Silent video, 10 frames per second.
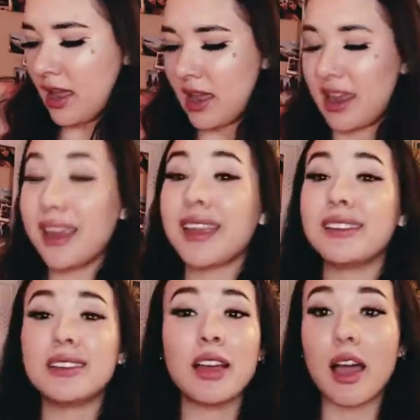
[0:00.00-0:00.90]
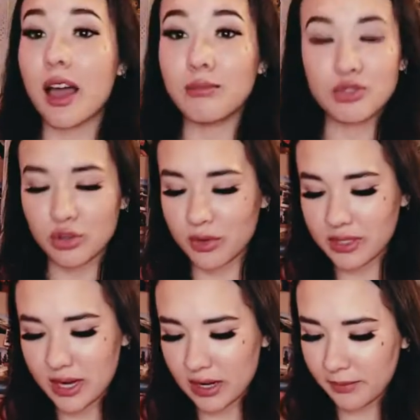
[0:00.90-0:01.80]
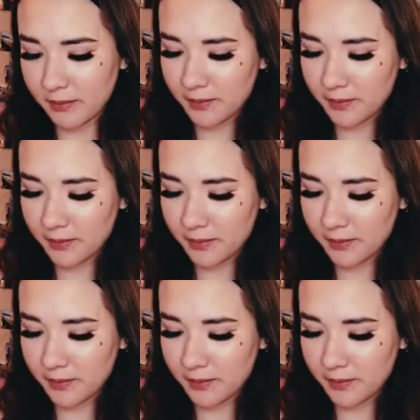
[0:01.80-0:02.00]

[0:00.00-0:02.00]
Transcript: And I'm so excited.